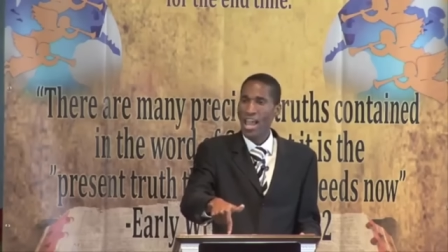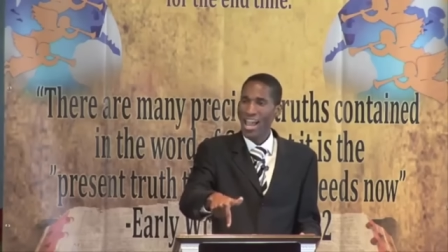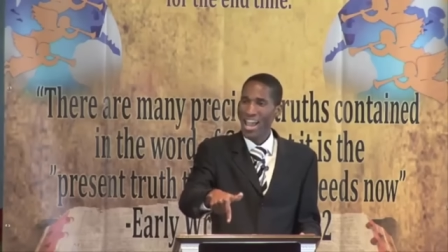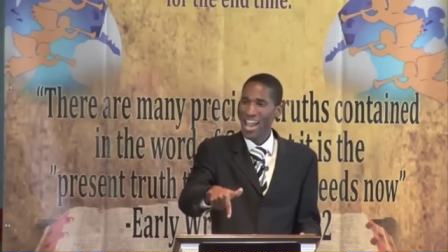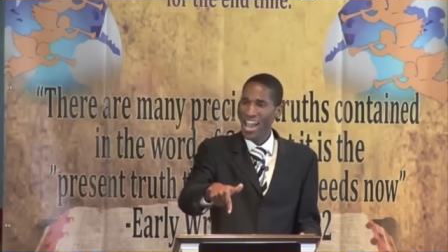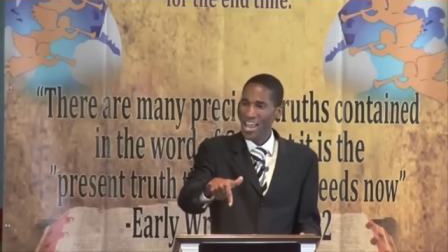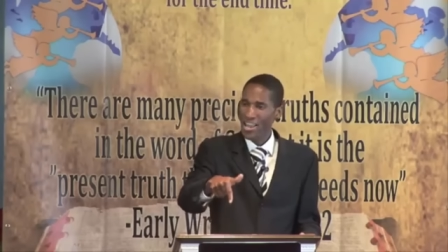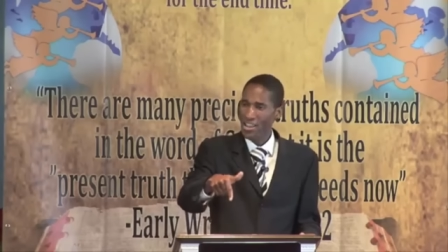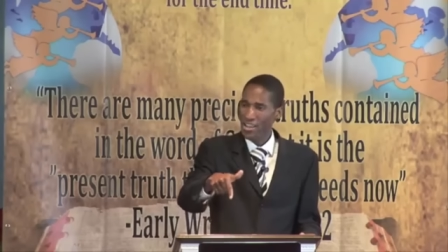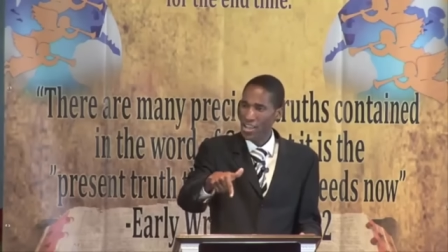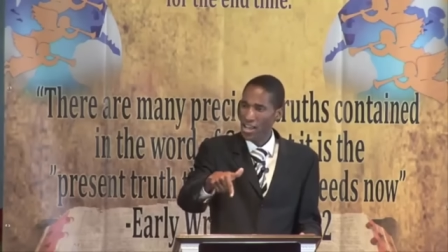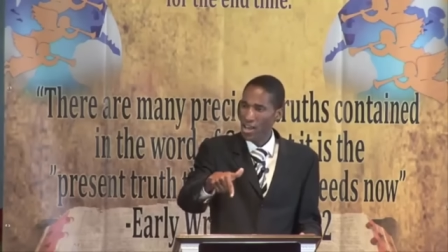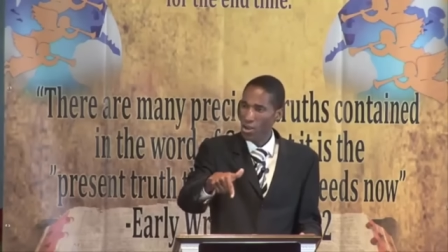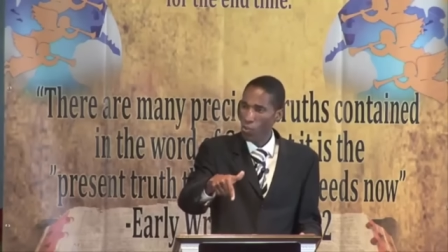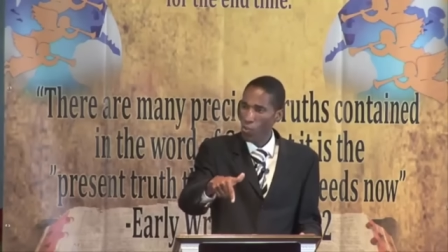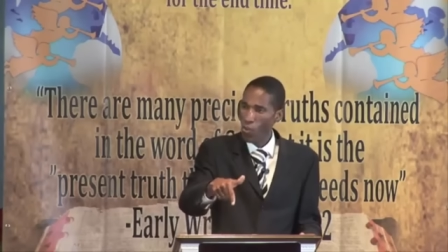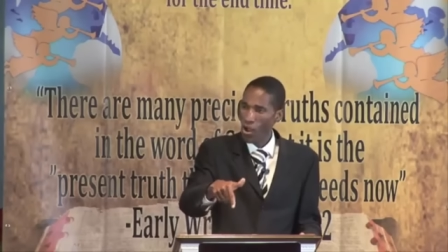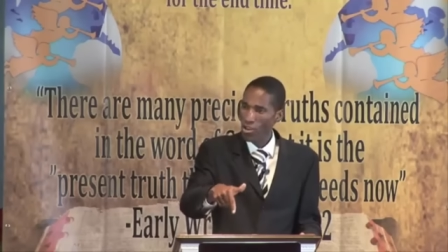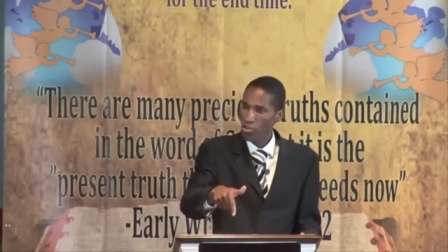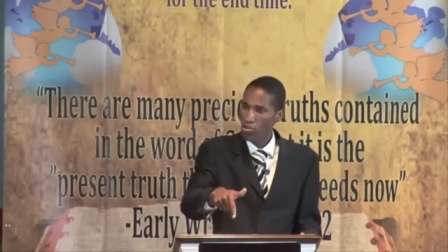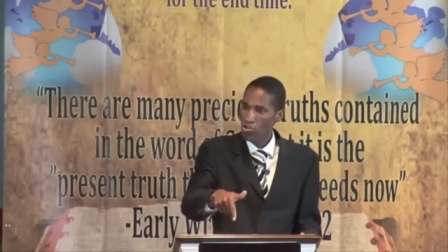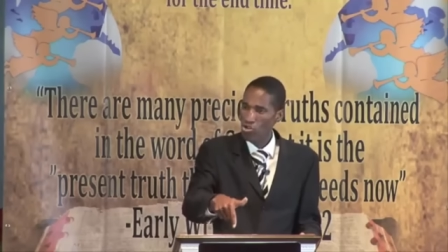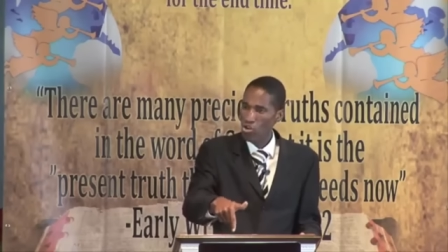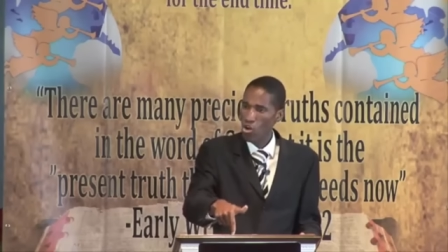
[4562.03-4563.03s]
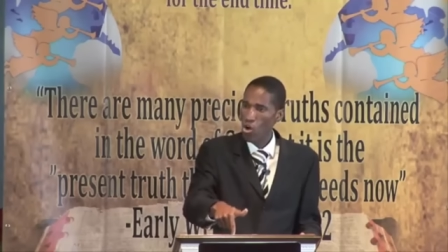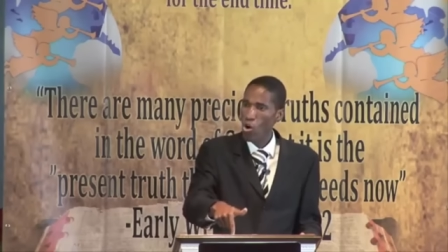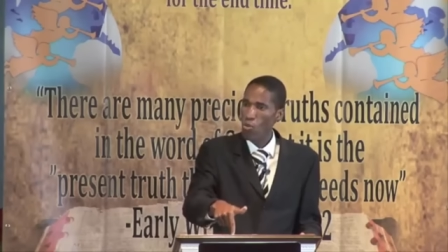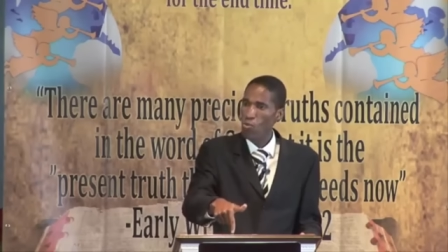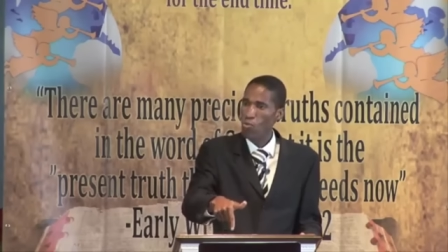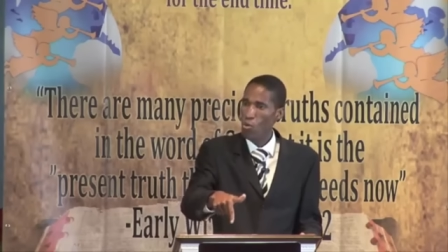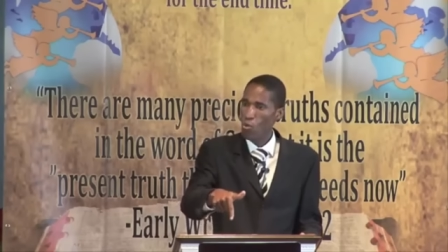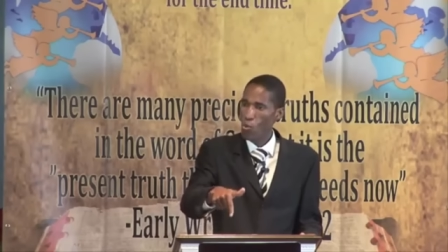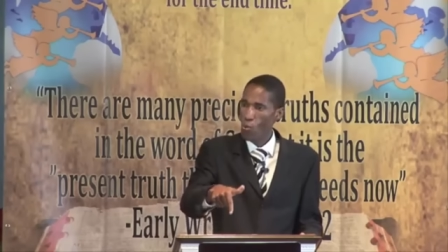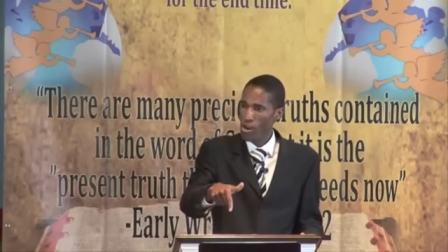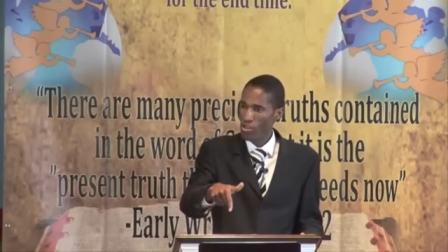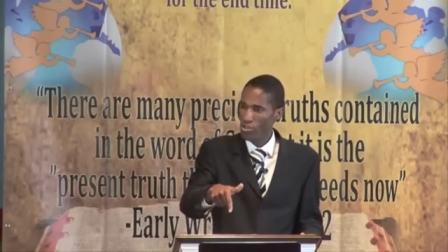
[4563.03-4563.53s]
And what
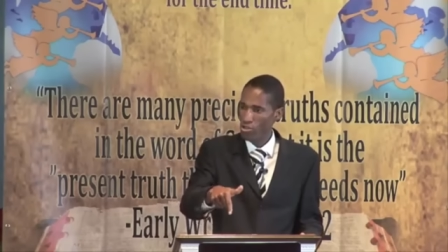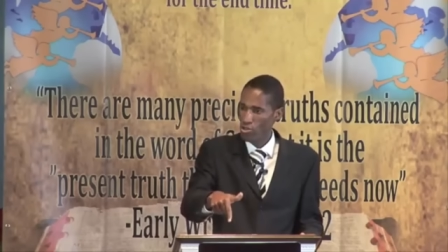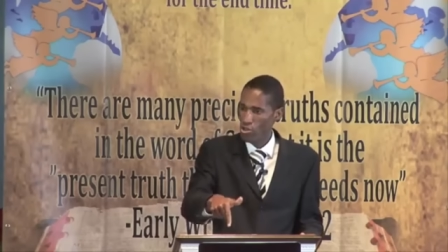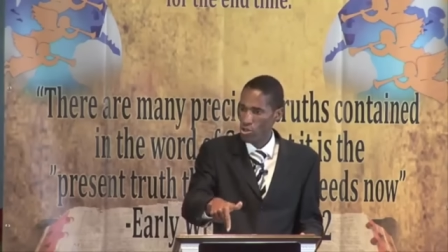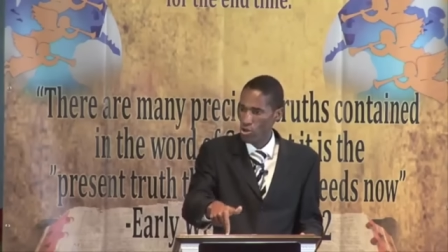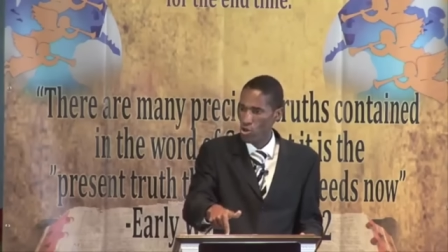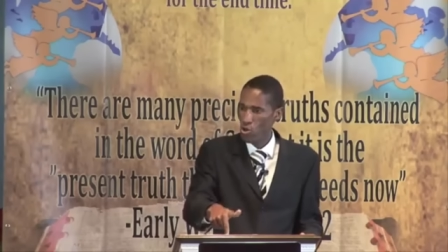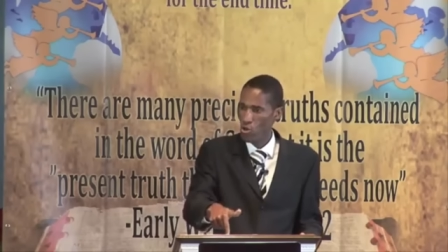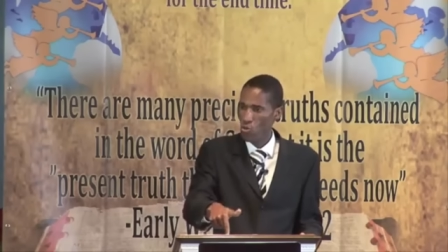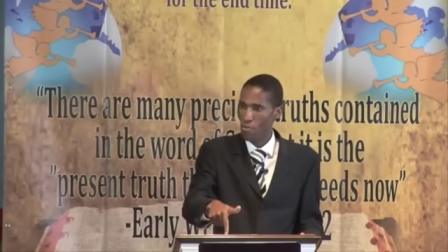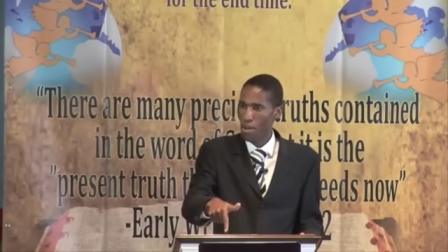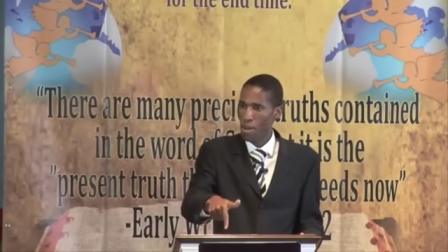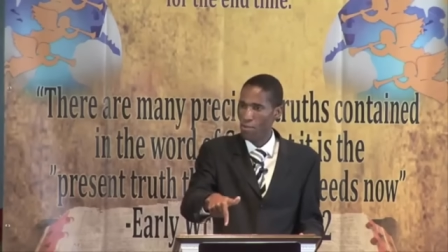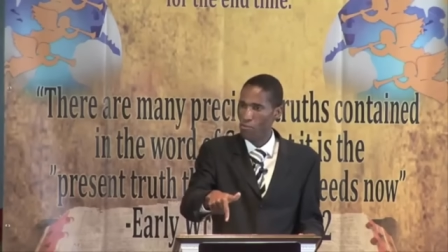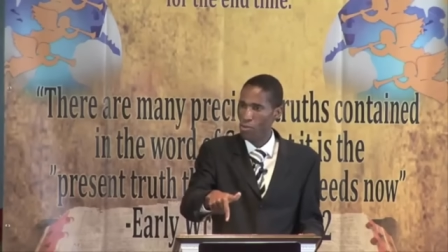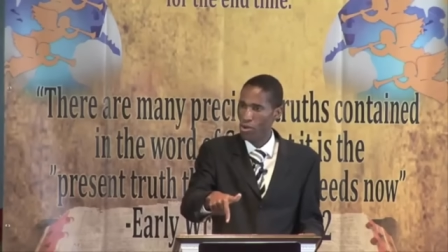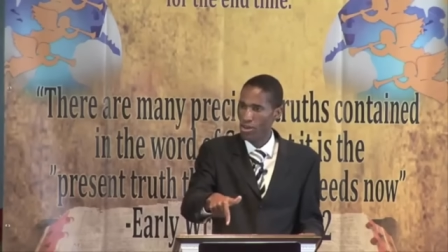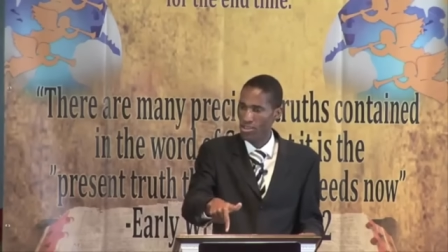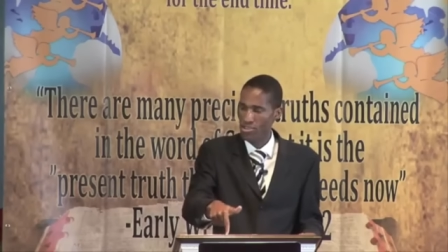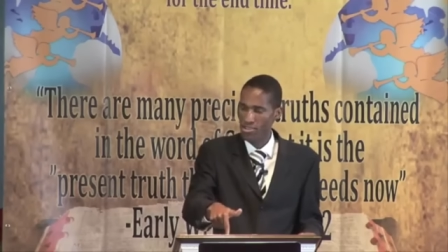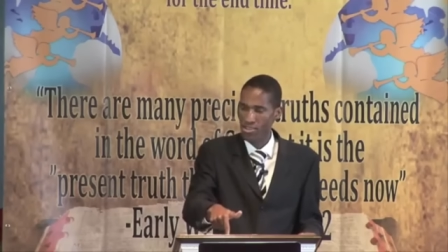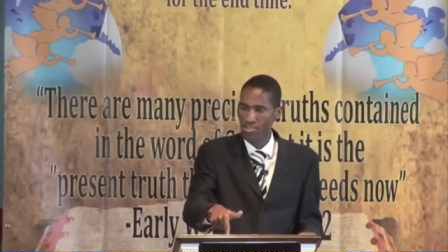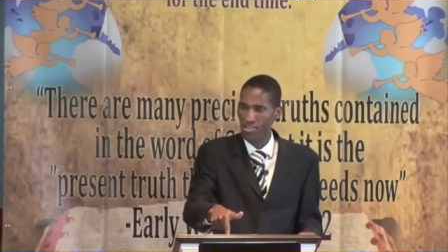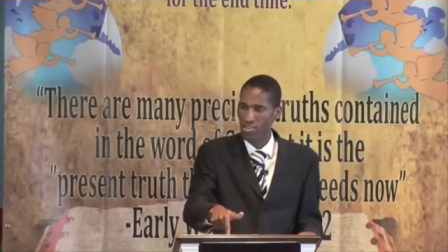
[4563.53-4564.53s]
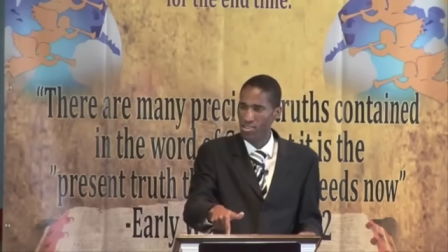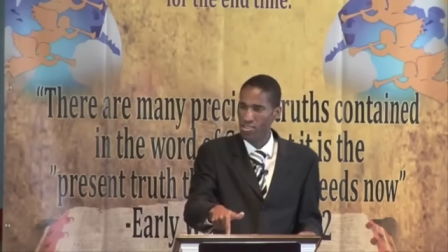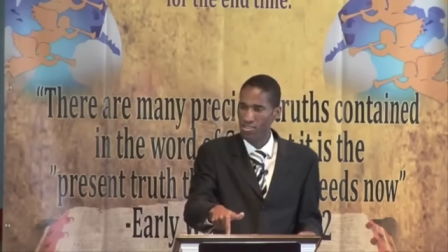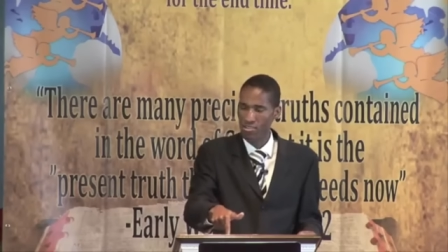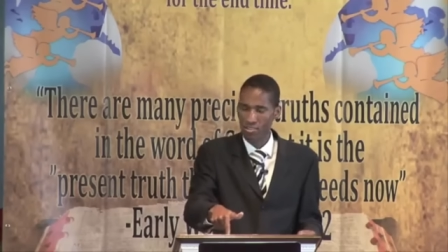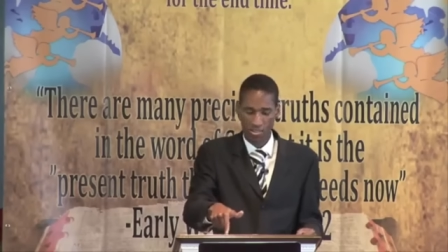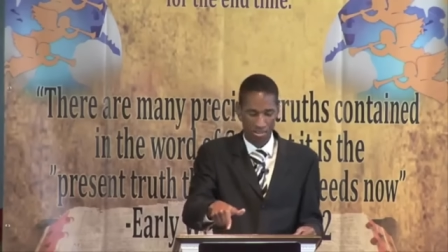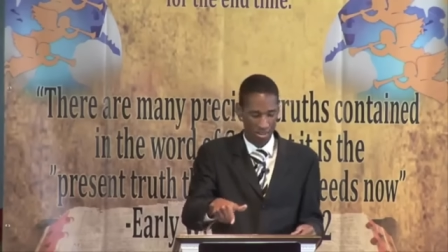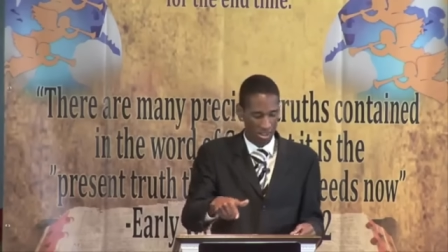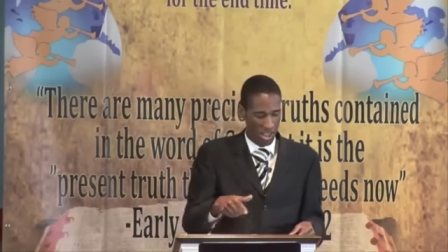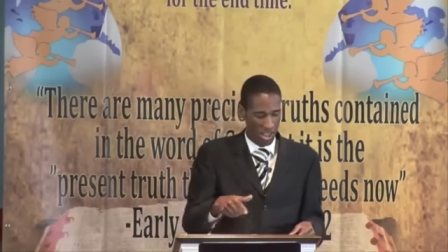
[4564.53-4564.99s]
Job went through, my brothers and sisters,